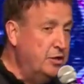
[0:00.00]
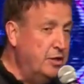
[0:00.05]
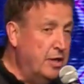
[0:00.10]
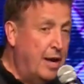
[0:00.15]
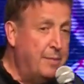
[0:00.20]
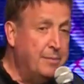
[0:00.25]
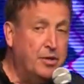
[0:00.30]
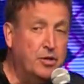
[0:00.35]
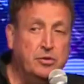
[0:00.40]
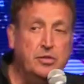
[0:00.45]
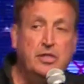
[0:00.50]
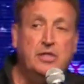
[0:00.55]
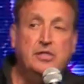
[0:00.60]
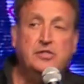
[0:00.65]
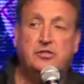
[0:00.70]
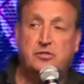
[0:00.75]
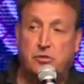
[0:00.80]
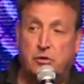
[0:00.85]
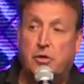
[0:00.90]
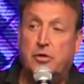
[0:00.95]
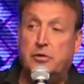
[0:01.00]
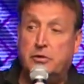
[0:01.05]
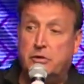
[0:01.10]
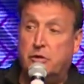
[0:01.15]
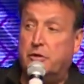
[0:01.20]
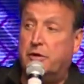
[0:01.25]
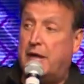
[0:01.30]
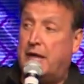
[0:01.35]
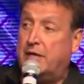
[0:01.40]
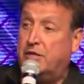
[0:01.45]
How many of you need to learn,
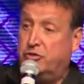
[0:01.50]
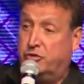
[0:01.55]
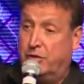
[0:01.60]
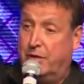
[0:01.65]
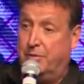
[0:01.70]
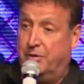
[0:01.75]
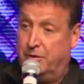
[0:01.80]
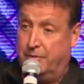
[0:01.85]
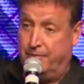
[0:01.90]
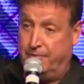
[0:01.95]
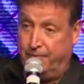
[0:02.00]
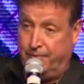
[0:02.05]
learn how to dribble?